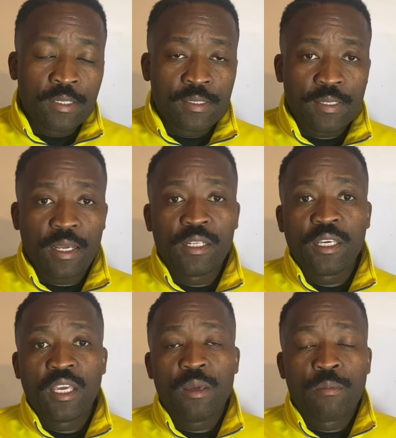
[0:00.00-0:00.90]

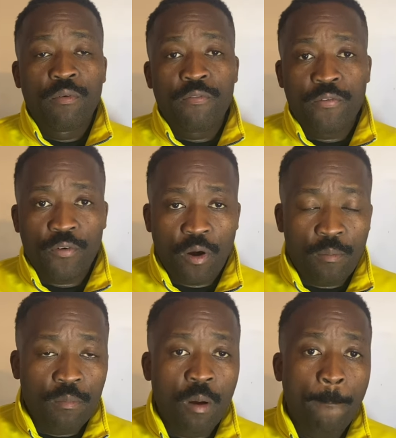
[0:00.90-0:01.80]
signing him
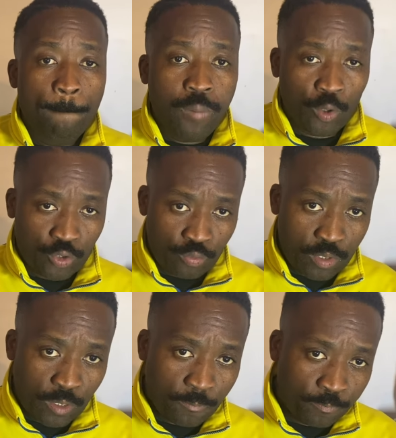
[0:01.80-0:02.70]
from
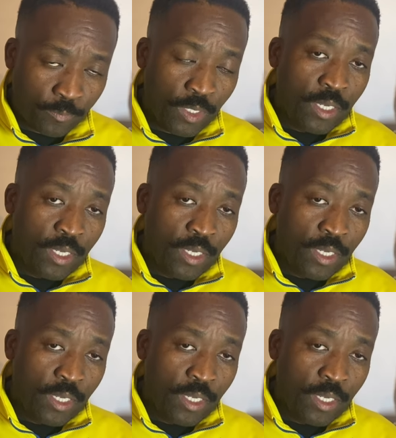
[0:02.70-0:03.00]
Portugal.